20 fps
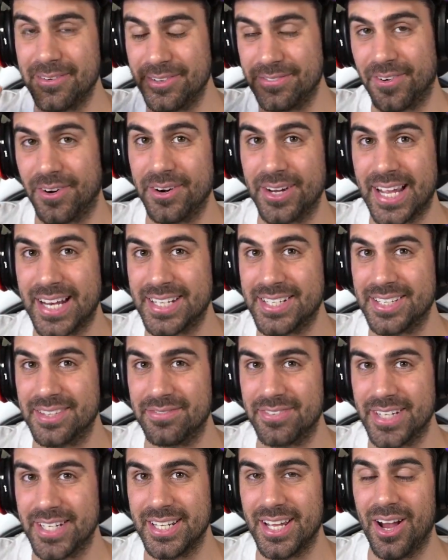before we get into the
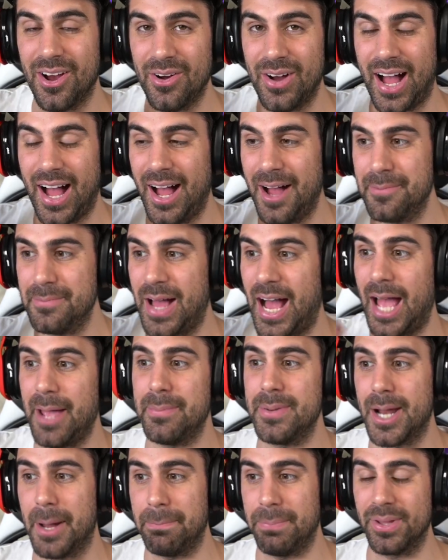video, um,
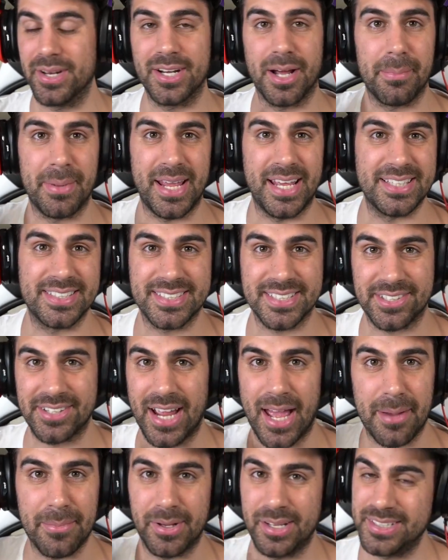I've been uploading on my
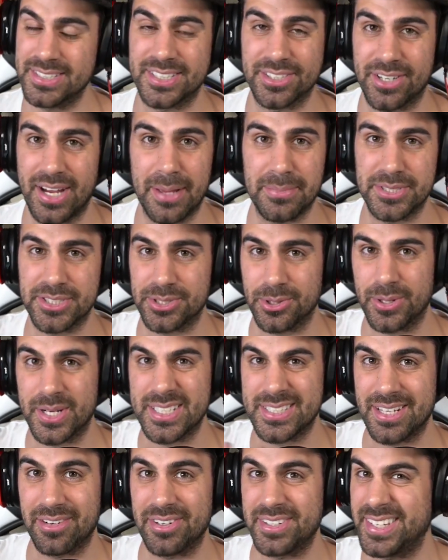Instagram, Instagram
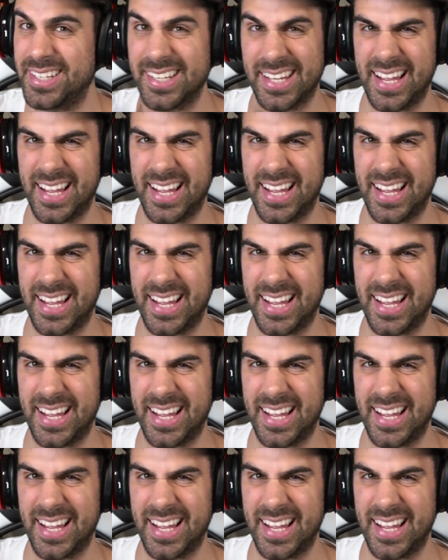stories and everything